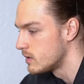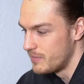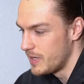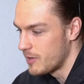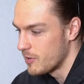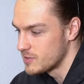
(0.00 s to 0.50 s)

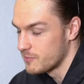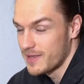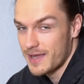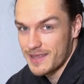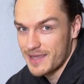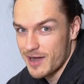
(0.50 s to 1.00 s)
Because of
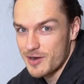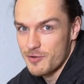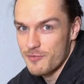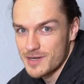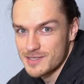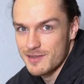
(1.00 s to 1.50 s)
that
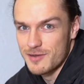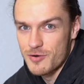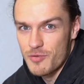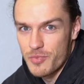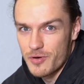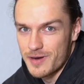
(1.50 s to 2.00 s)
cardiovascular
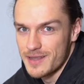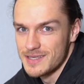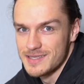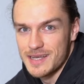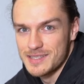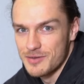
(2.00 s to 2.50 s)
component
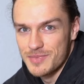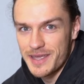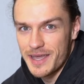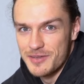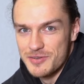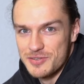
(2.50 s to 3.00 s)
is not something
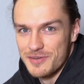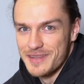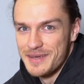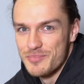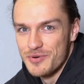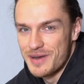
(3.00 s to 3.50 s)
I
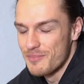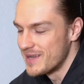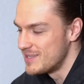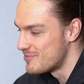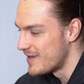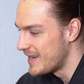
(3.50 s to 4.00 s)
usually put in my
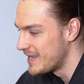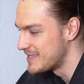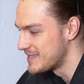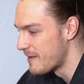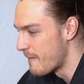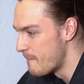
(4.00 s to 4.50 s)
trainings.